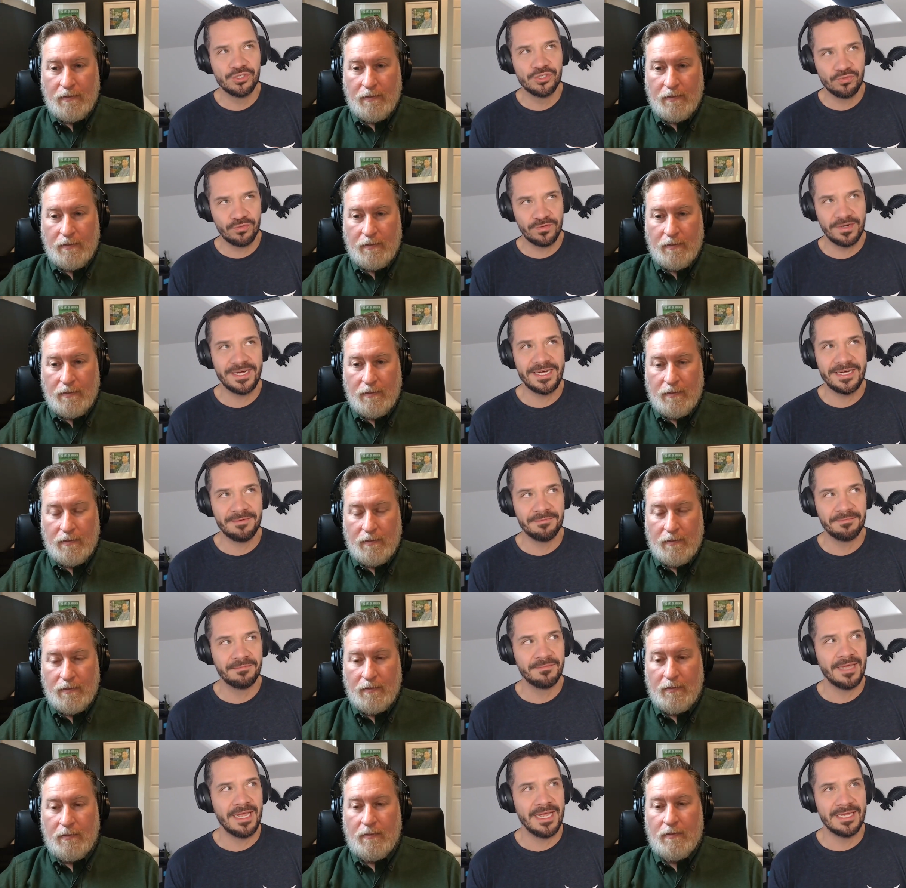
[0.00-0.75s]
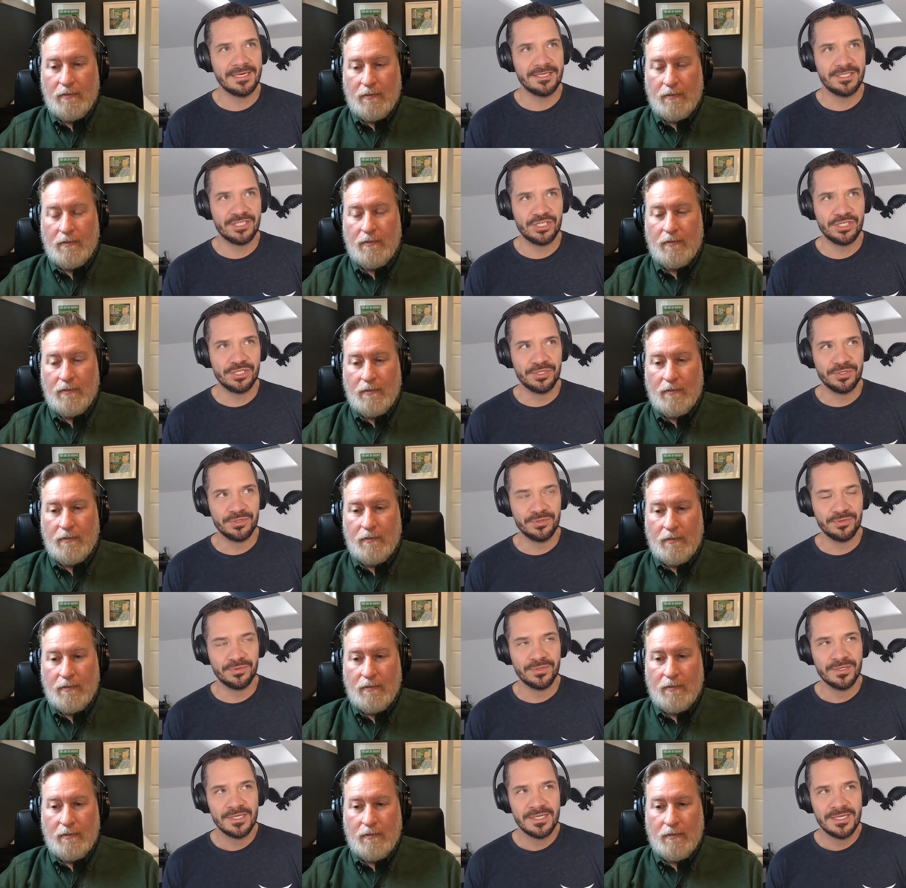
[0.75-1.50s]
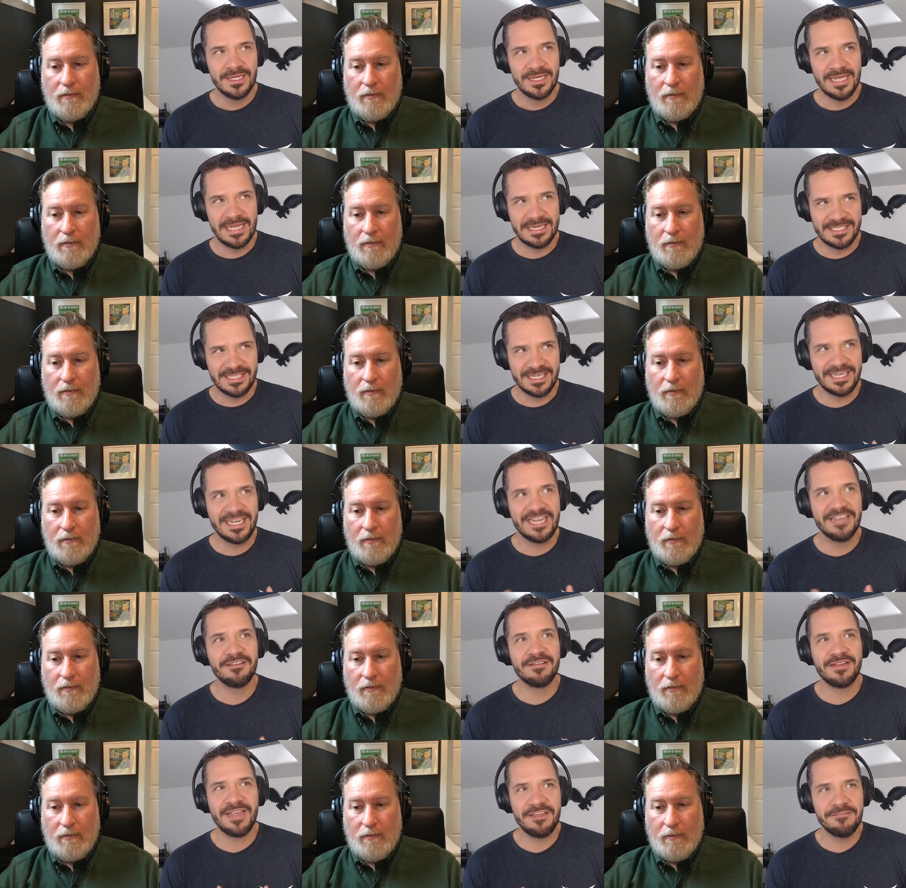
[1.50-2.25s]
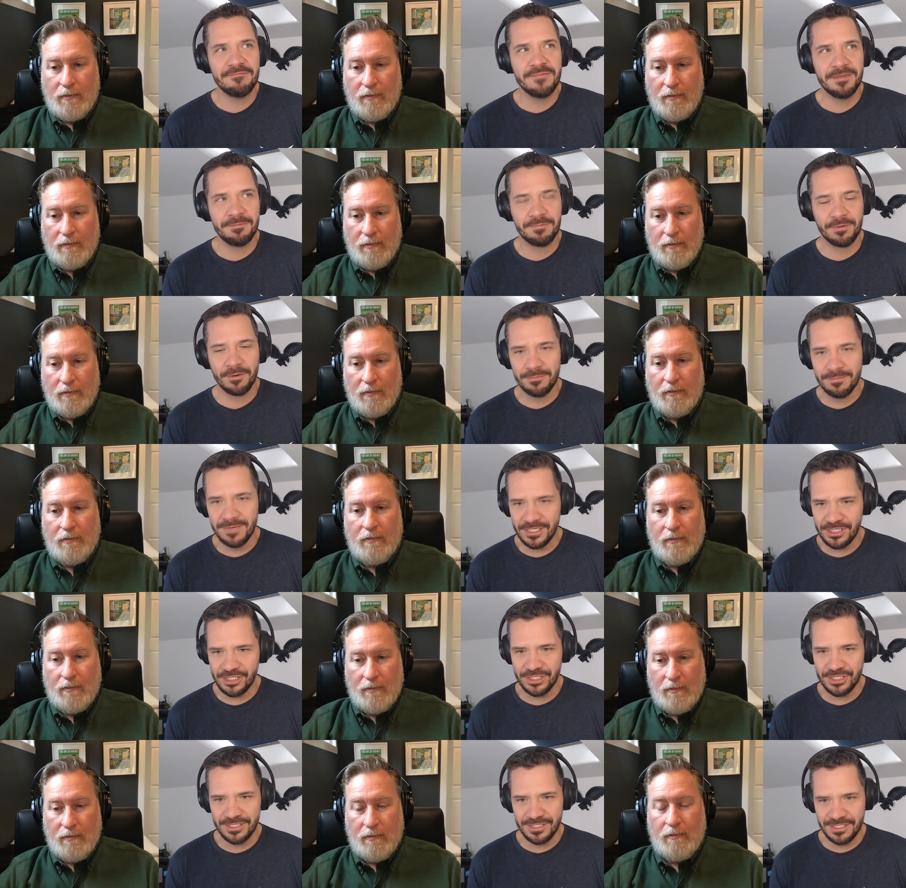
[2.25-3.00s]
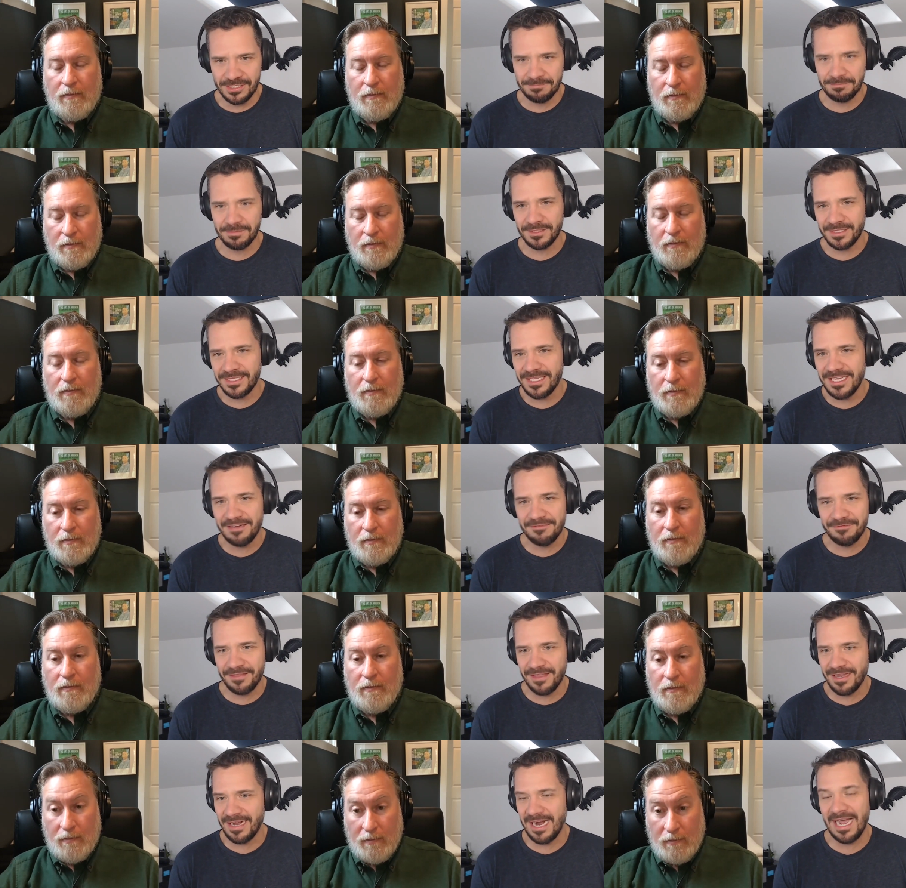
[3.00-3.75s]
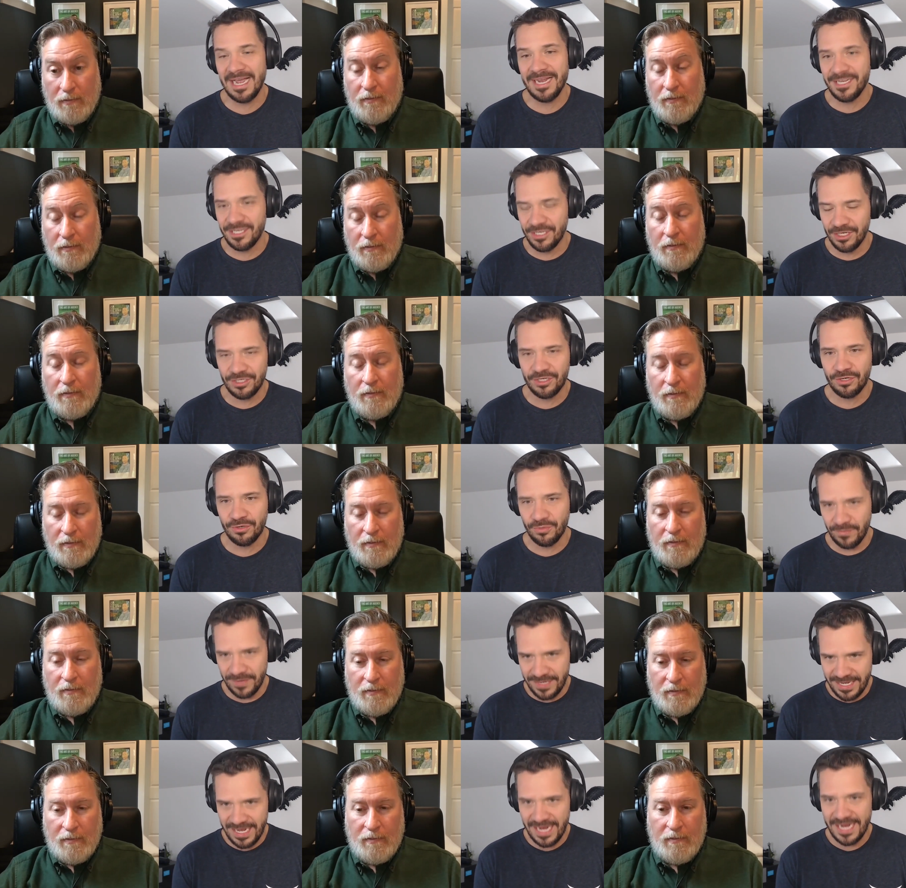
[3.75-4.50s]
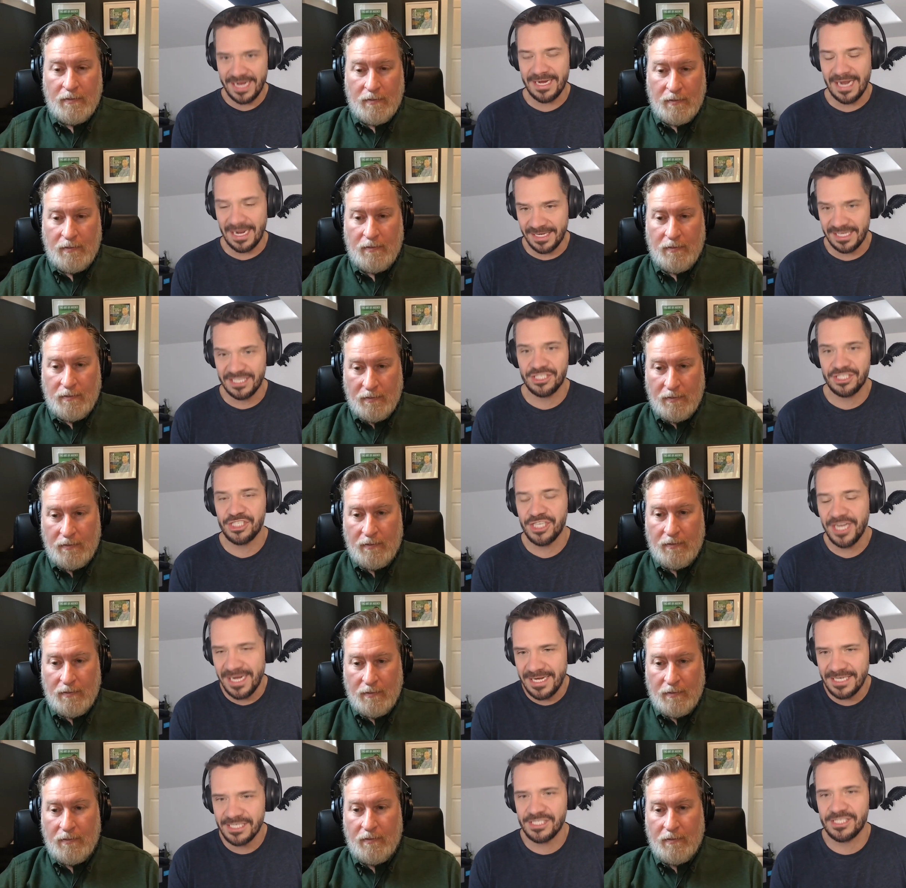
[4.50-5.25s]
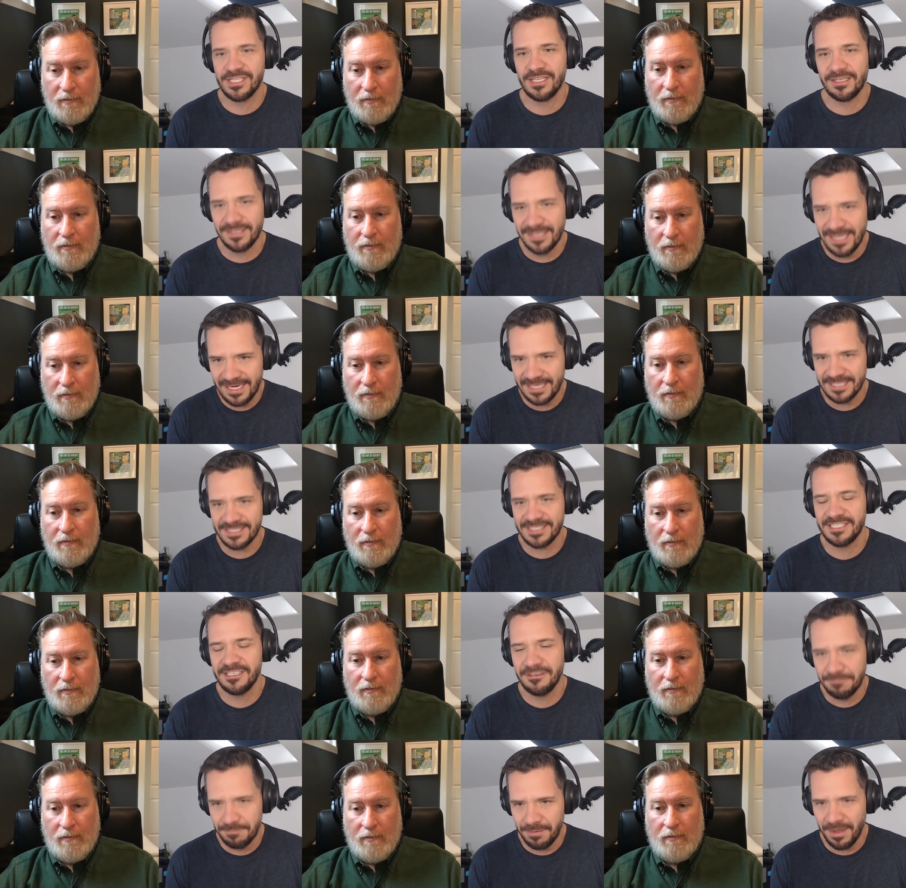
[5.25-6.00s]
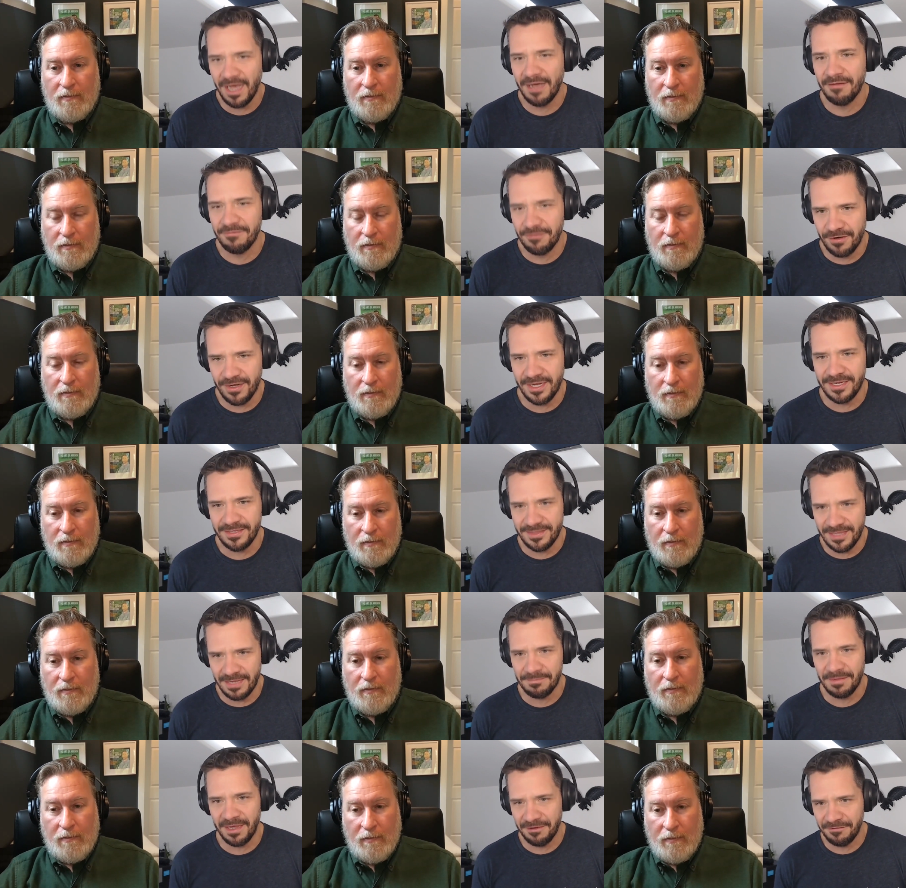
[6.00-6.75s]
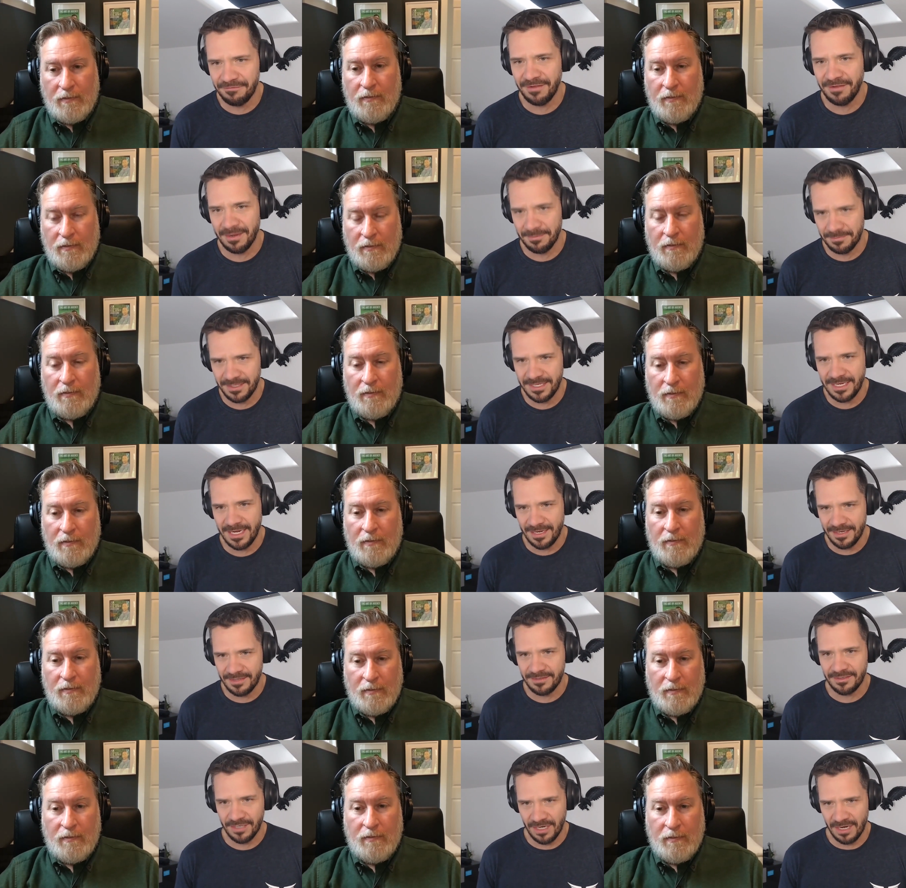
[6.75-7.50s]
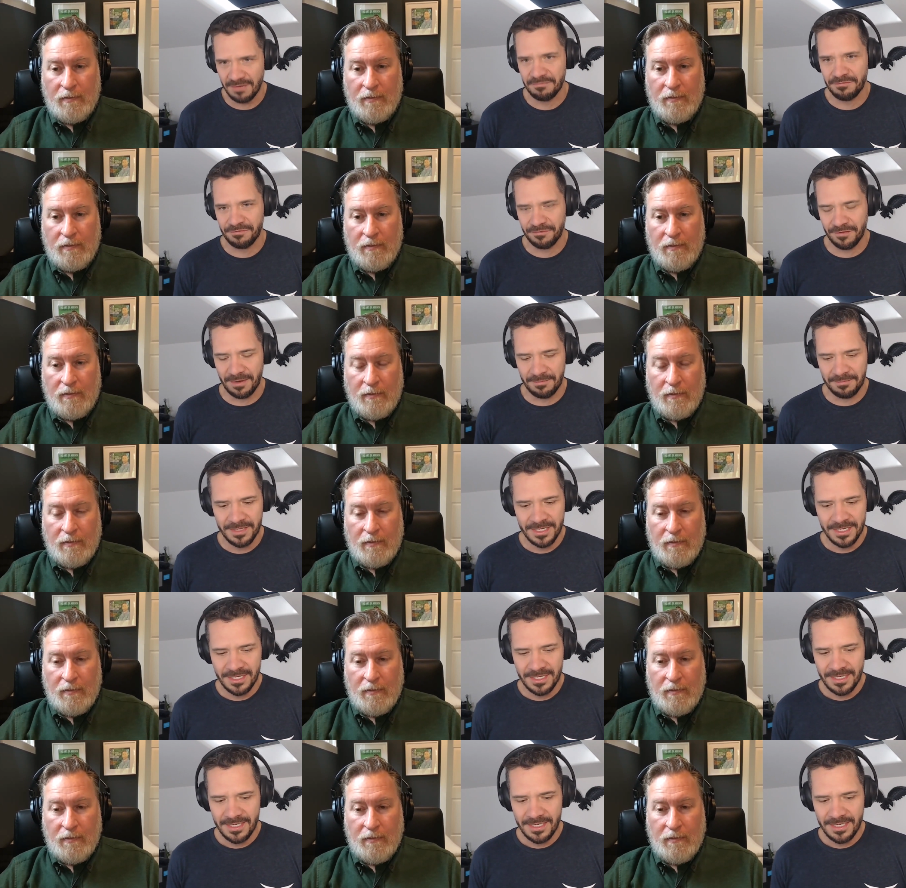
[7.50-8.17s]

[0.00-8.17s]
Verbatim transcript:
Speaker 1: dream and to and to get gave me permission to believe that I could create, I could change the legacy of poverty that my family had come from.